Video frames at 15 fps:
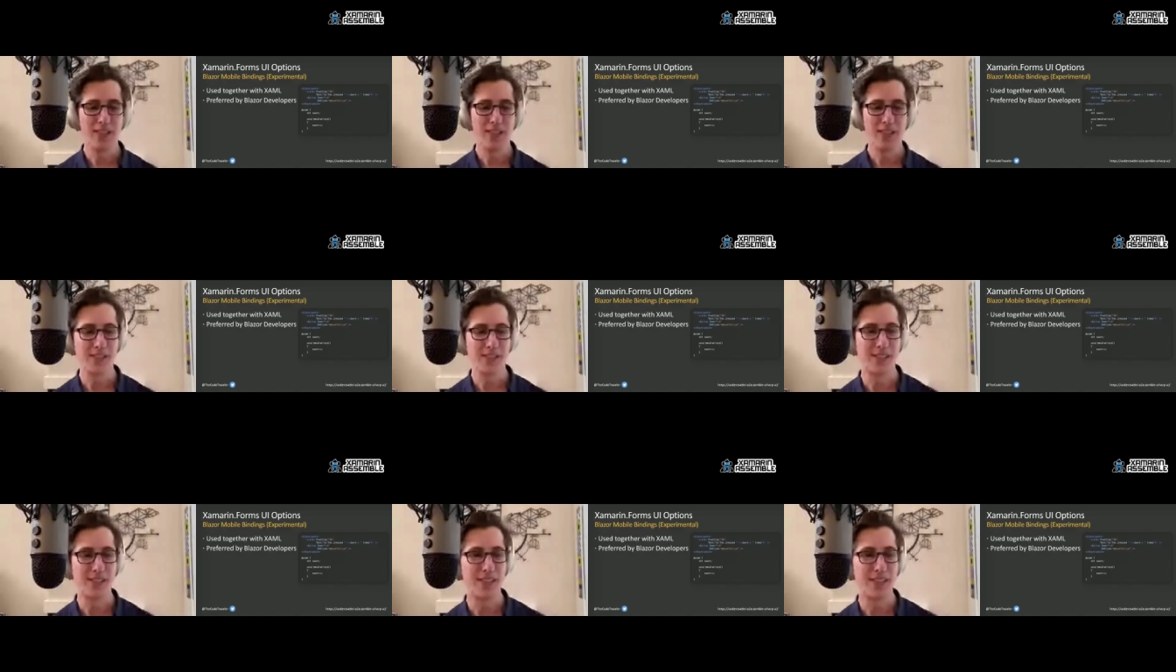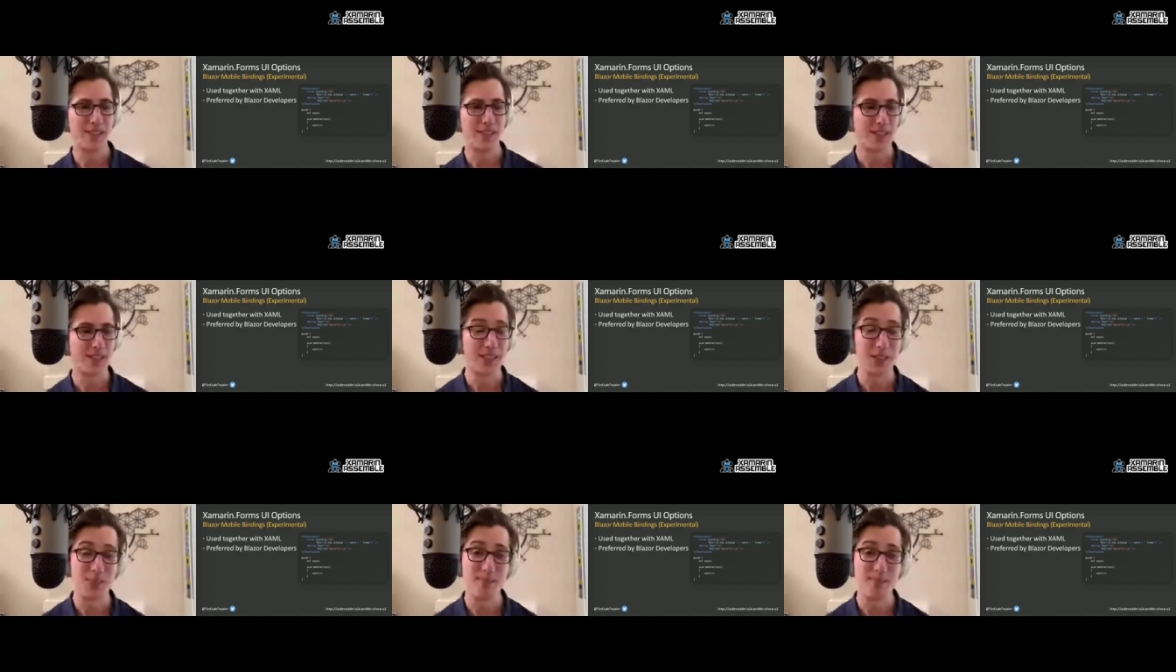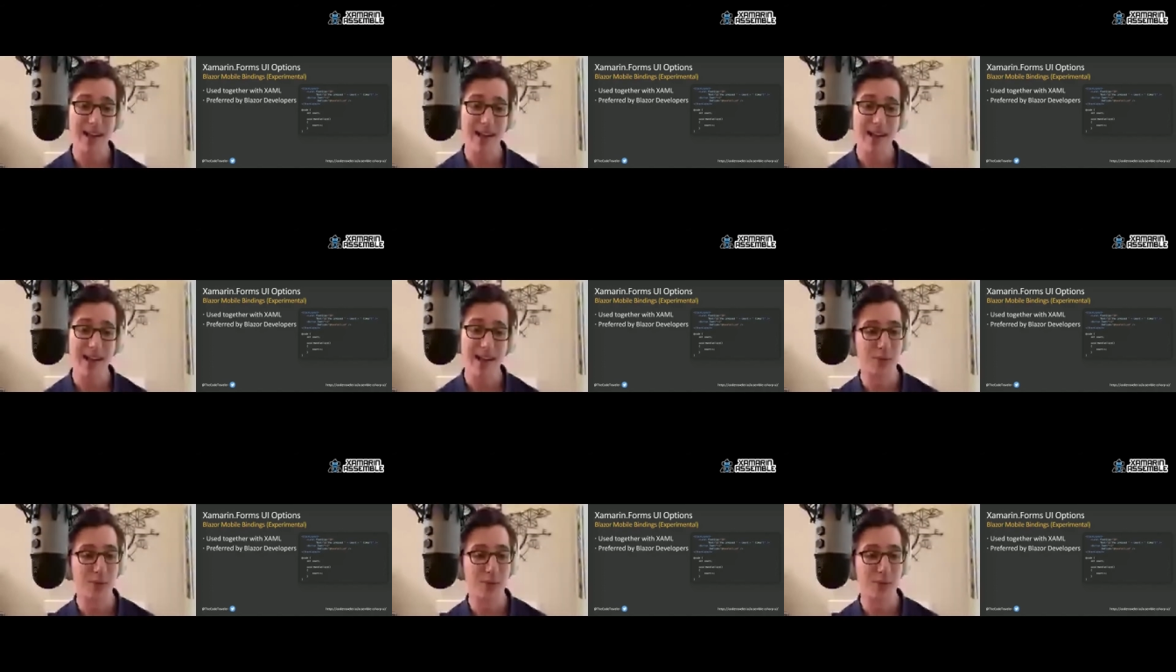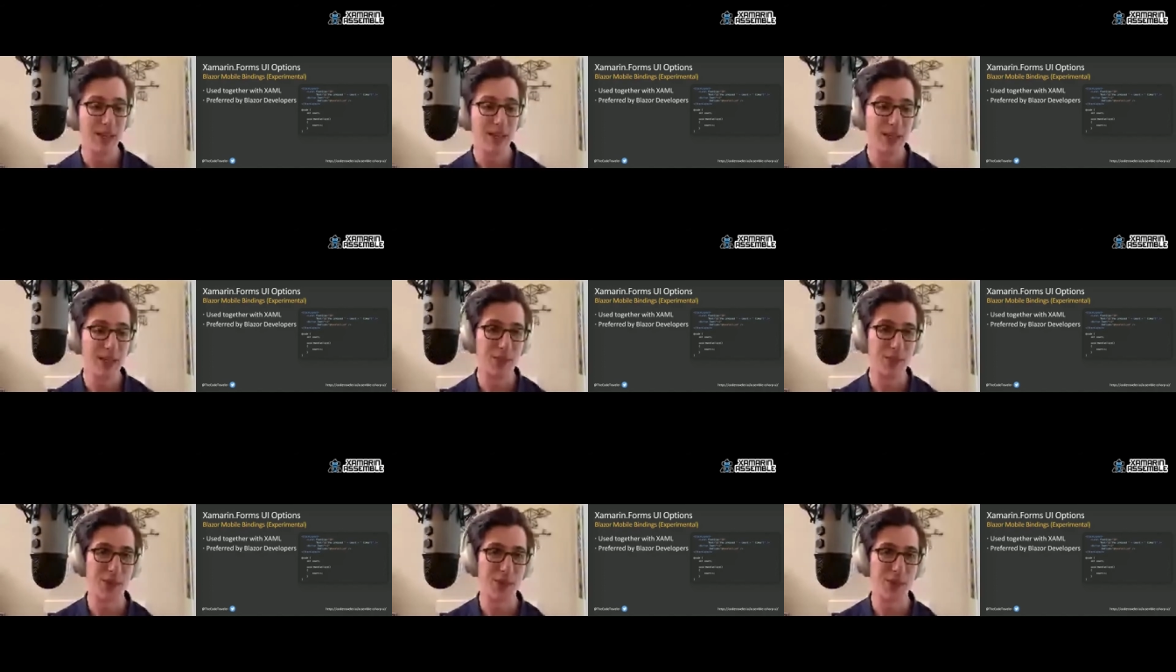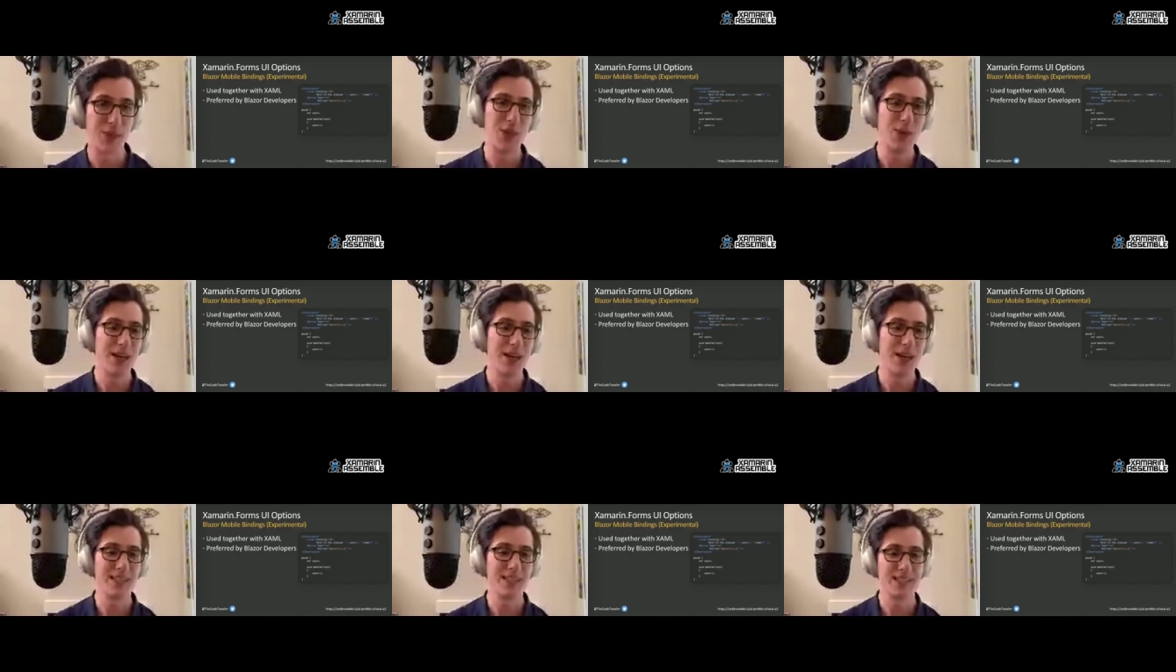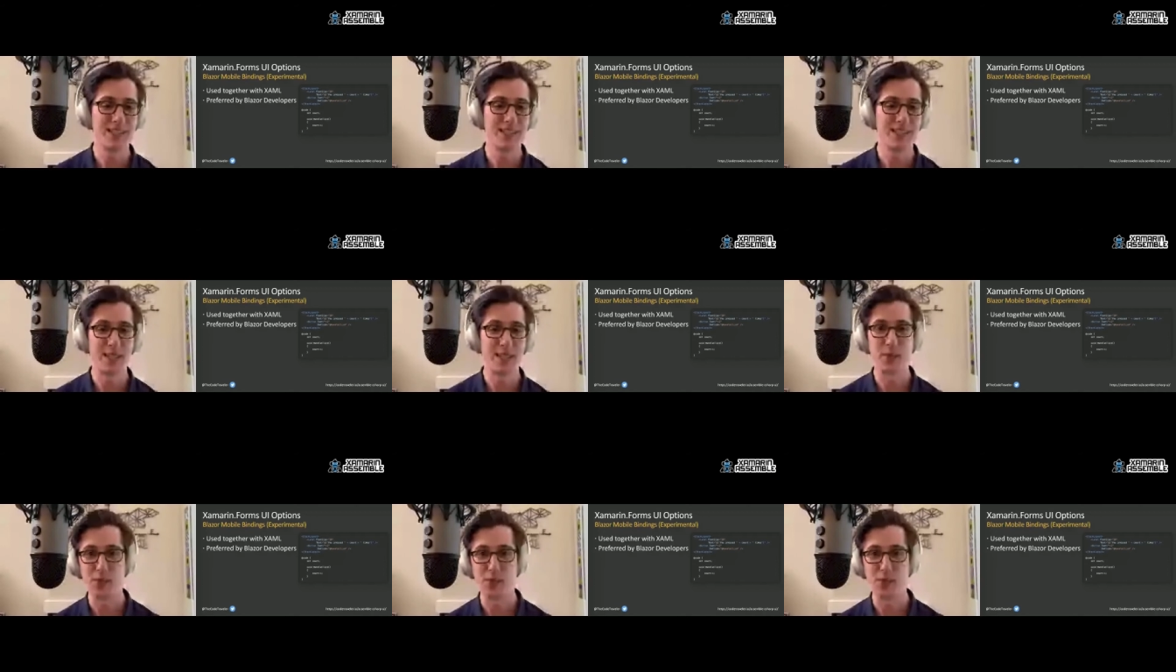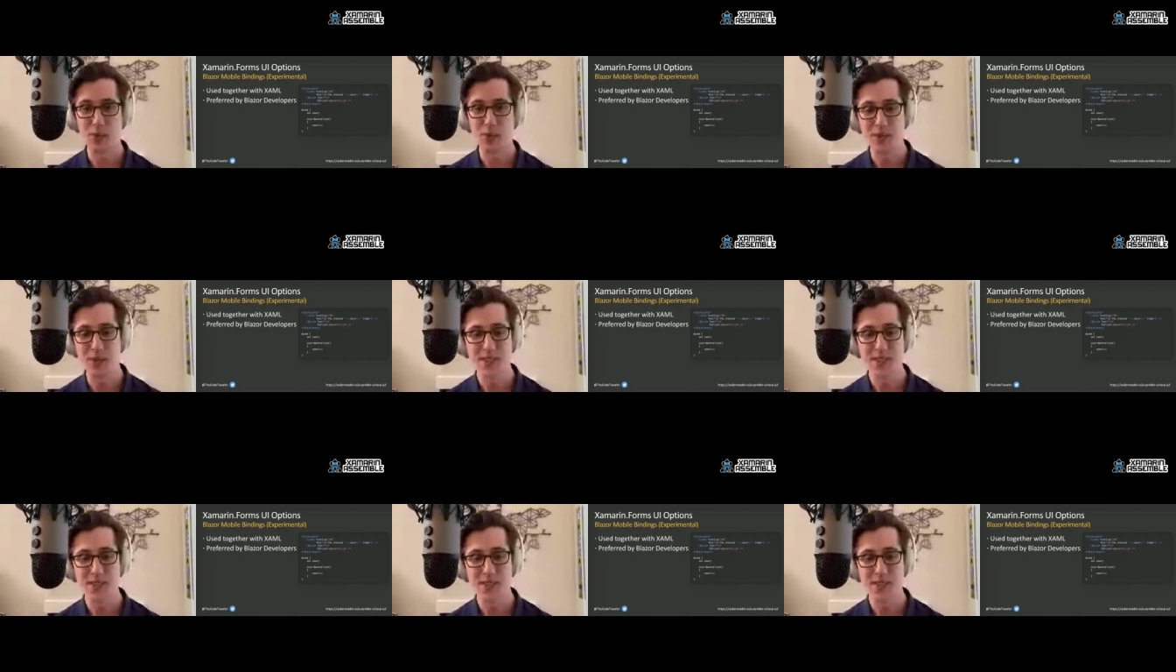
This is my favorite way of creating UIs in Xamarin.Forms.